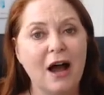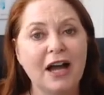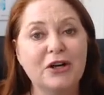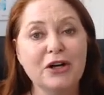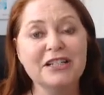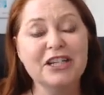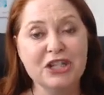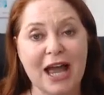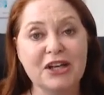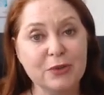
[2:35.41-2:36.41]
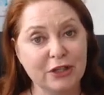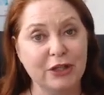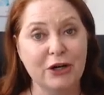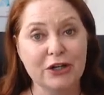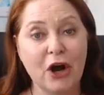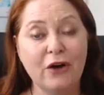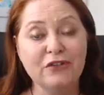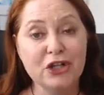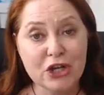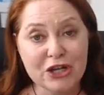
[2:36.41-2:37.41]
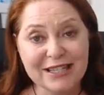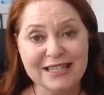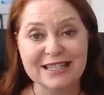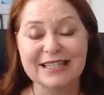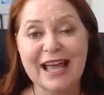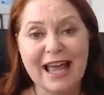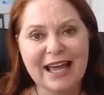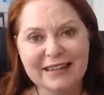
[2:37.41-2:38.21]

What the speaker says: I got to chat to a lot of nurses.